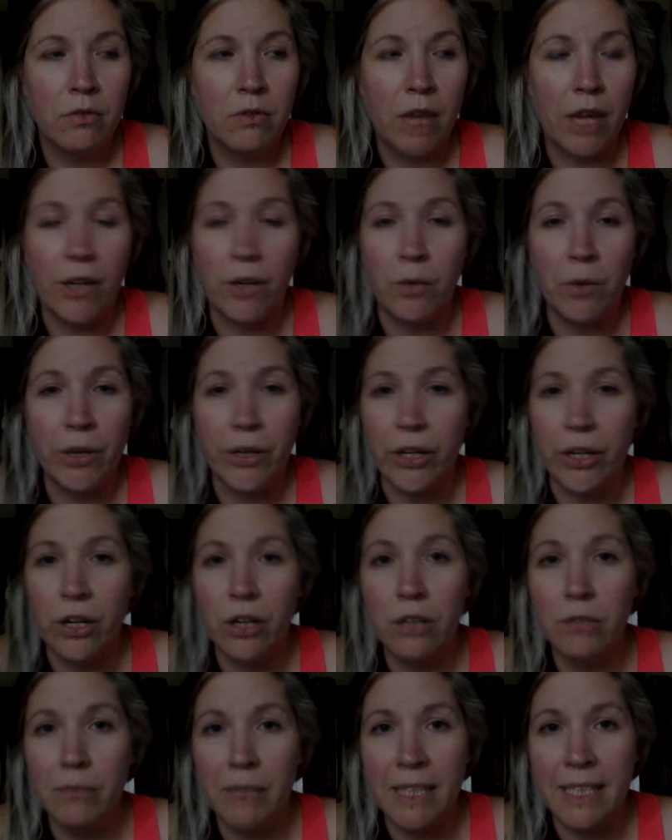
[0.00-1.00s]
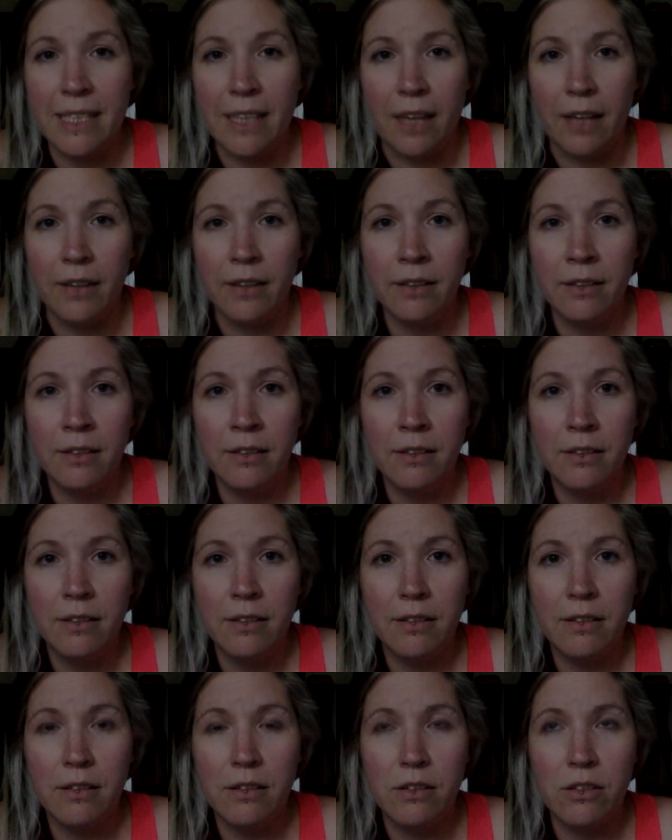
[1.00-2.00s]
want to hurt my son
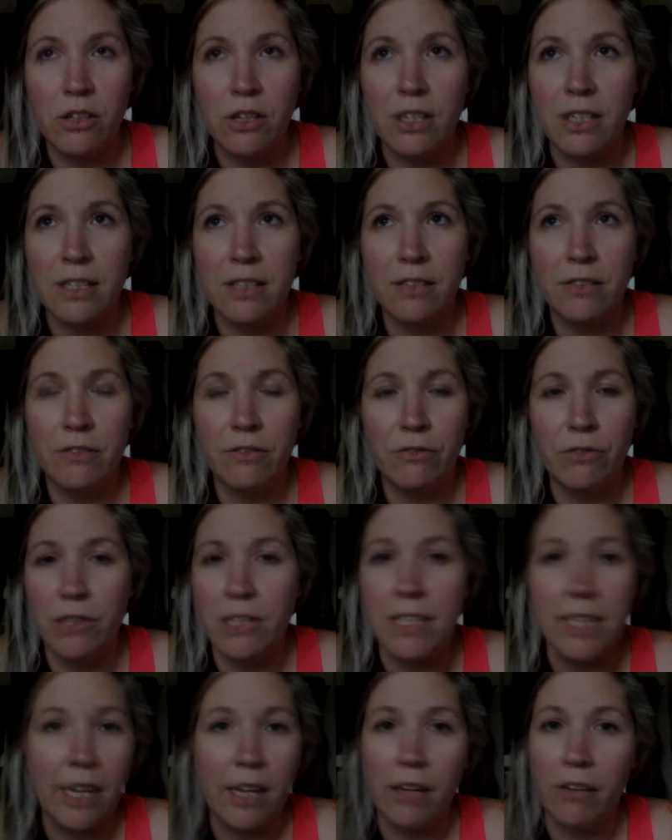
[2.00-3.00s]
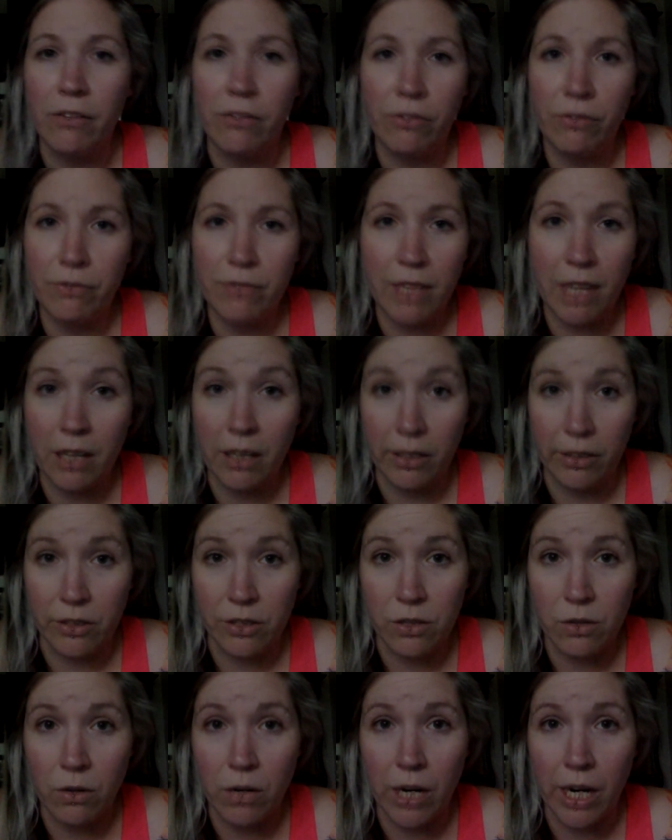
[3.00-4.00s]
just for the sake of telling the
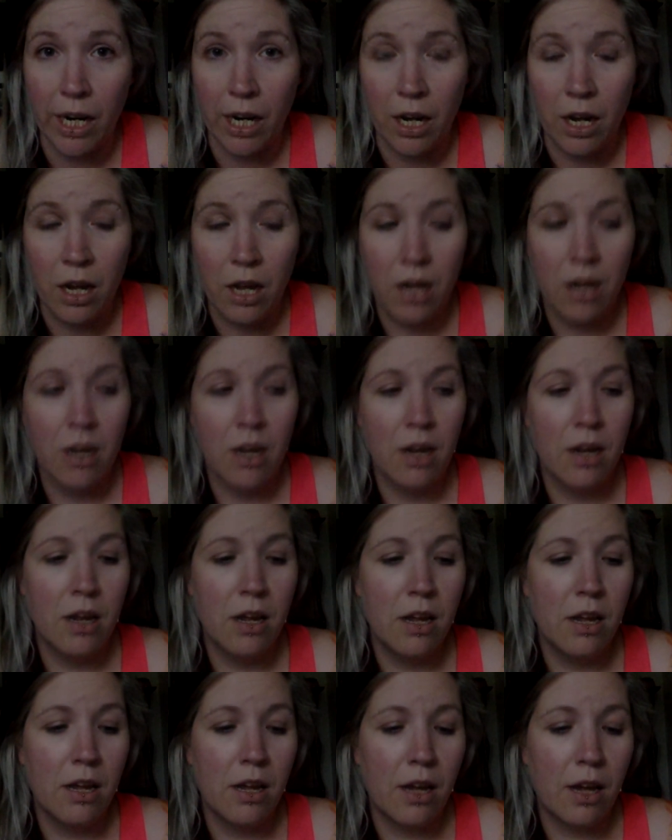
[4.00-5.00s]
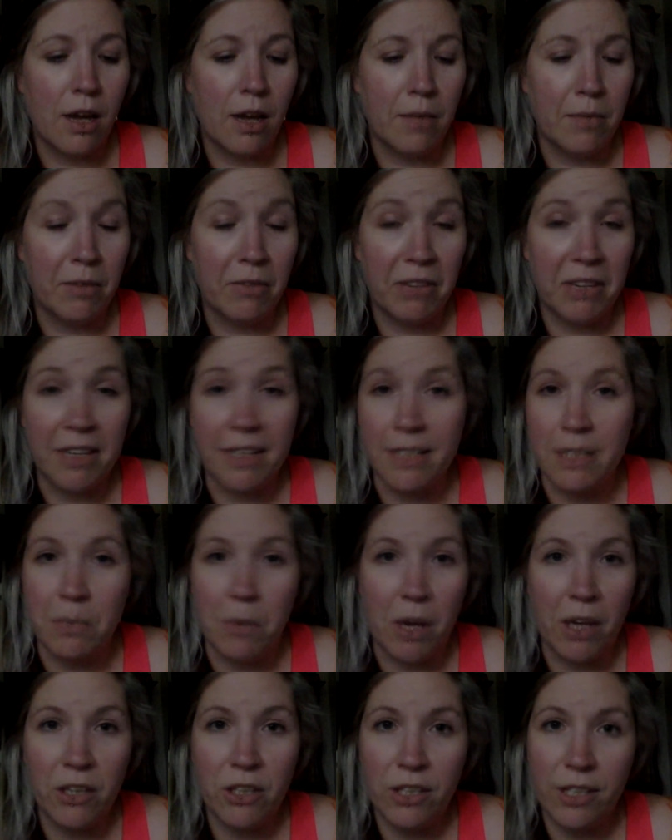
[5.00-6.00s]
story. If he does
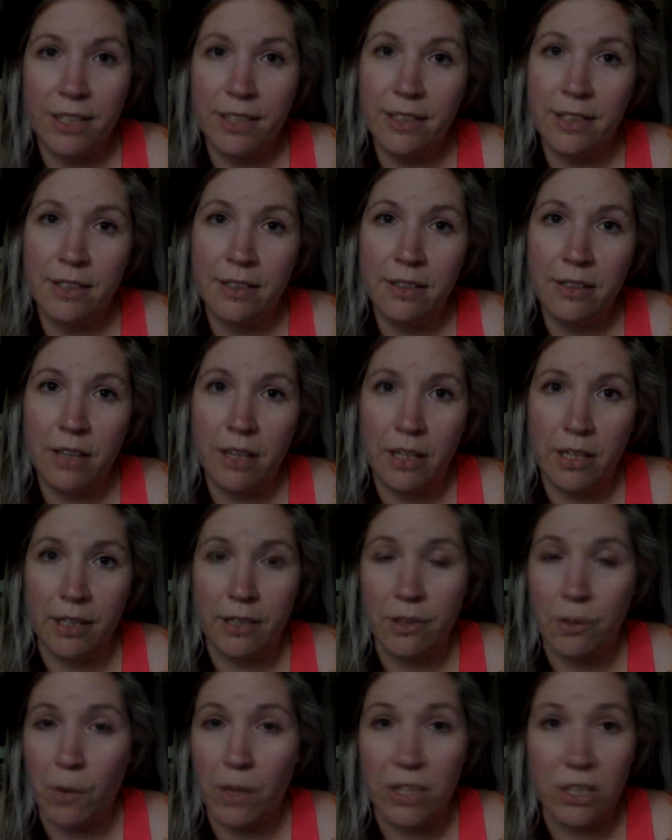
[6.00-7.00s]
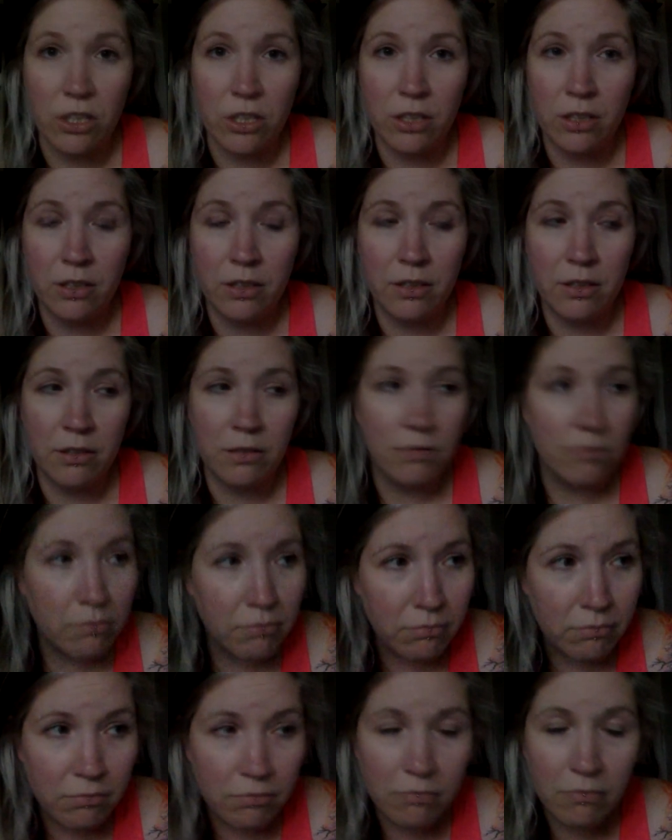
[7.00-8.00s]
watch this and he has questions,
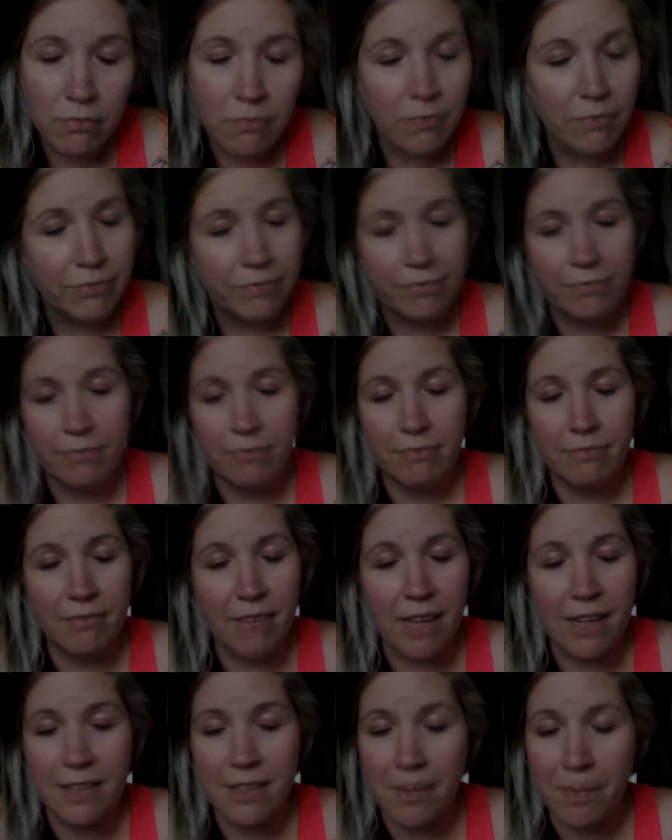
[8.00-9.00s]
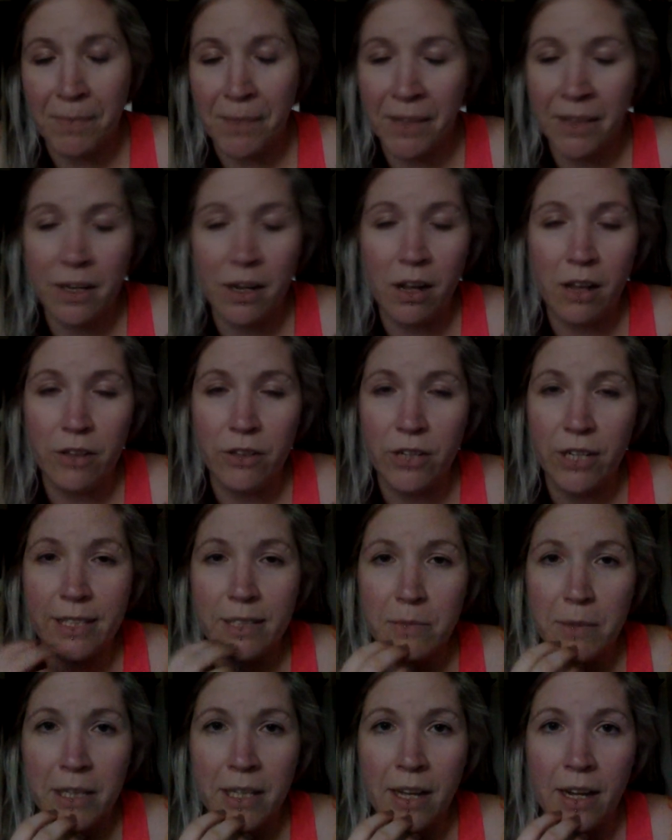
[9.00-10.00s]
that's something that I'll
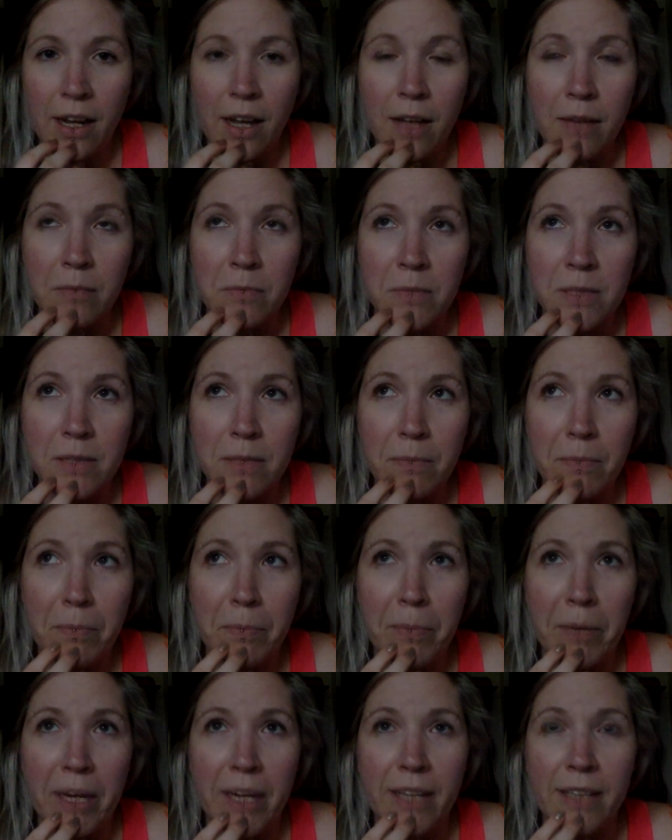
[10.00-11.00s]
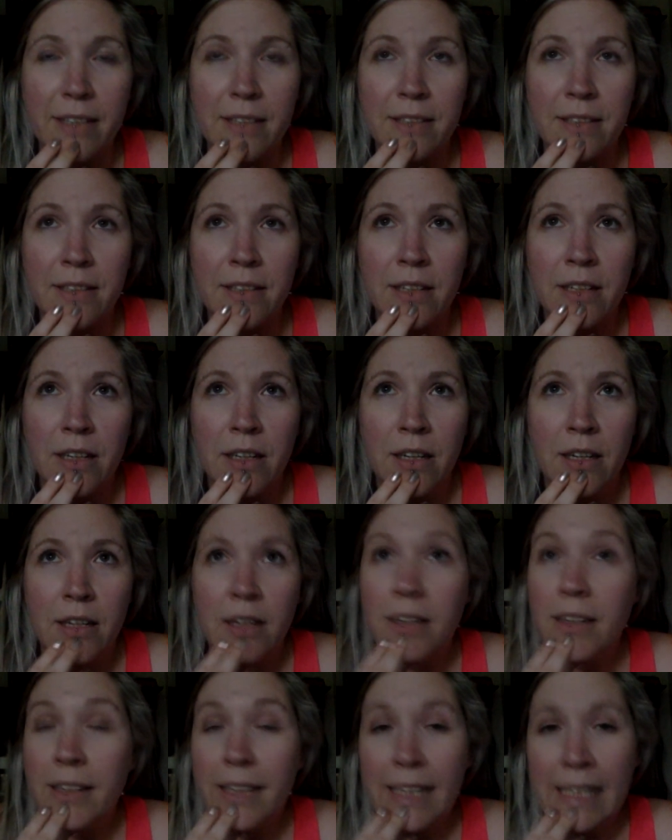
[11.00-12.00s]
address when that comes. But
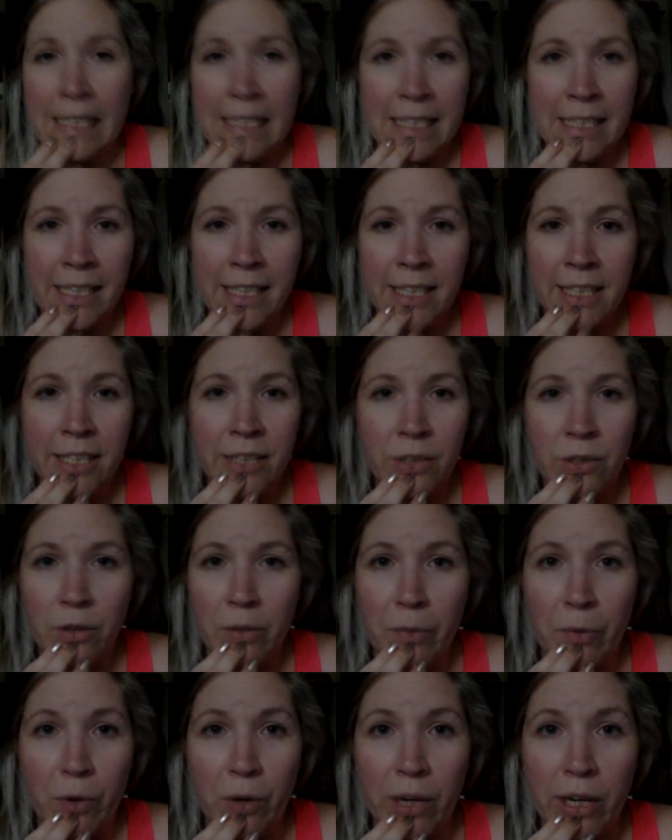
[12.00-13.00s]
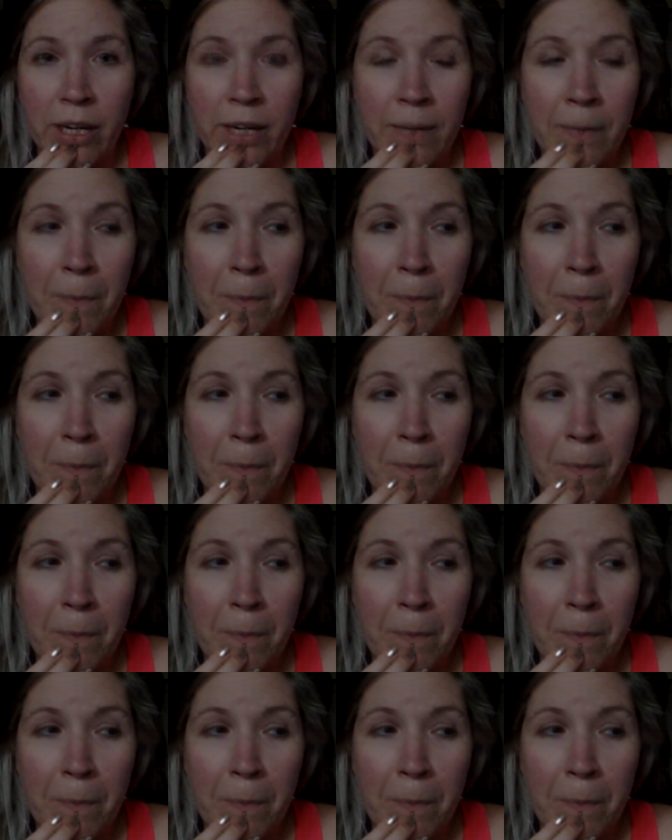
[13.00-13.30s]
he's an 18-year-old boy.